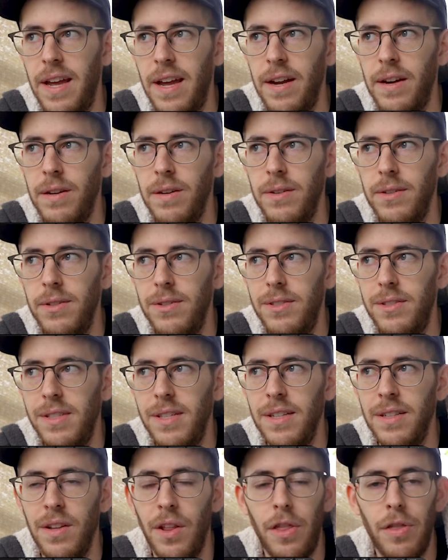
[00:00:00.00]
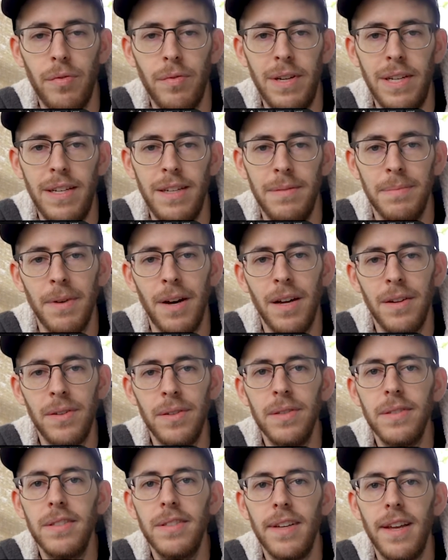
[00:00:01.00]
errors in the 3D
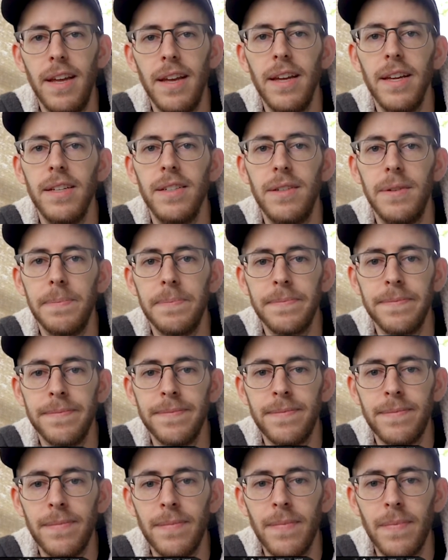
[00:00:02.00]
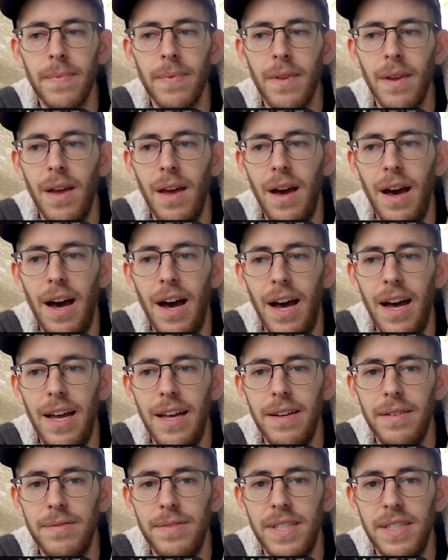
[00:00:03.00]
models, and I
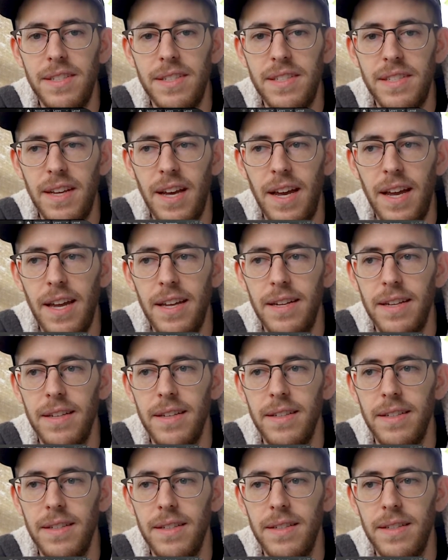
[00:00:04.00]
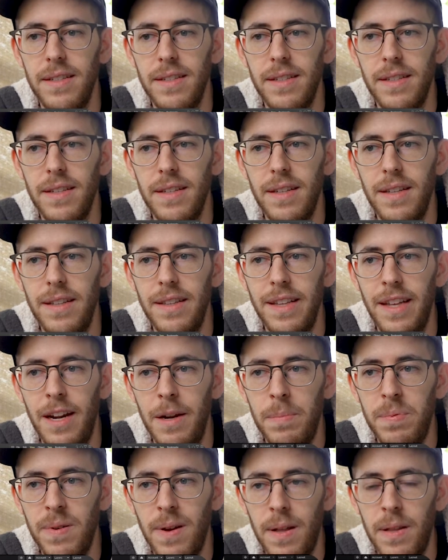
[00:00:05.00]
have decided that I
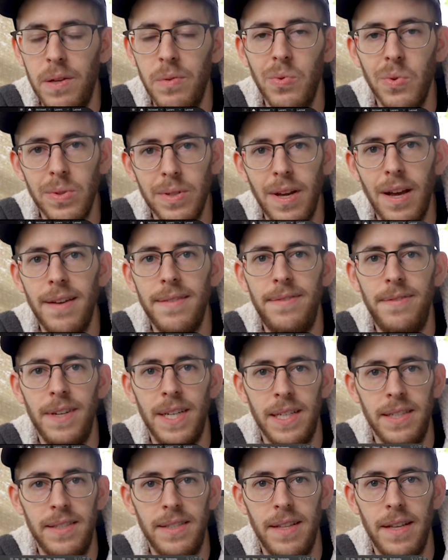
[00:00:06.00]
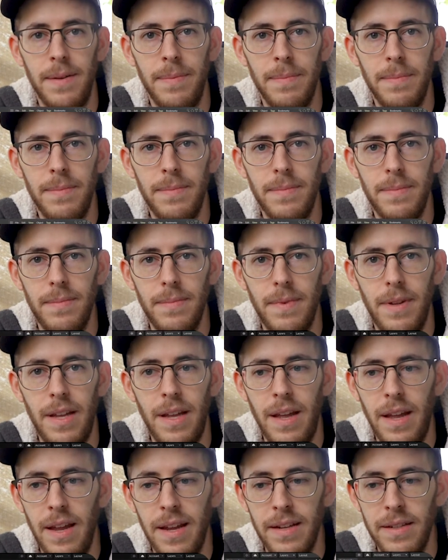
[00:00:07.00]
probably will not fix them.
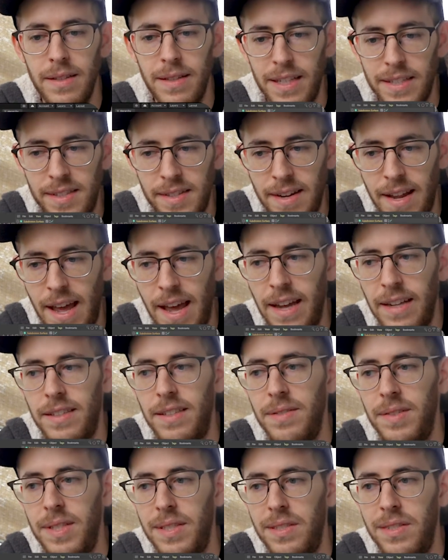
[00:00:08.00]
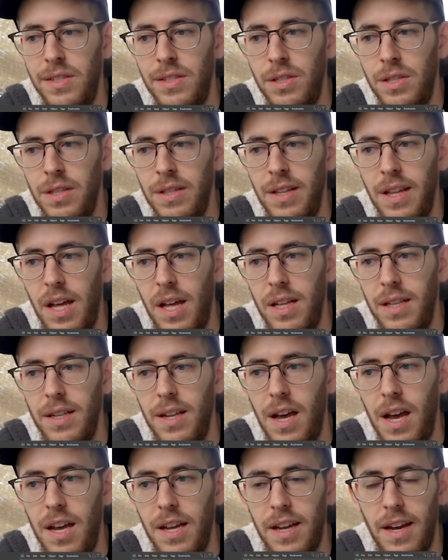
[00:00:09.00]
And that's an active decision that
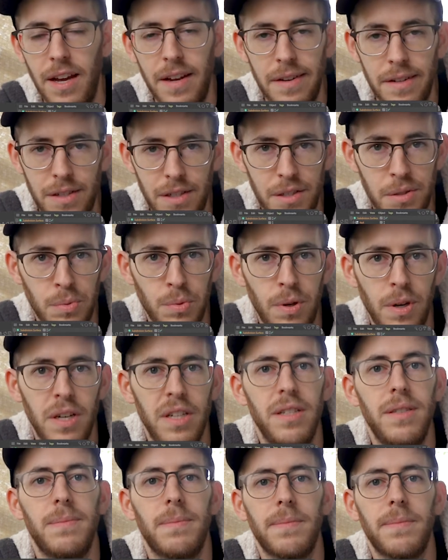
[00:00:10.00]
I kind of just want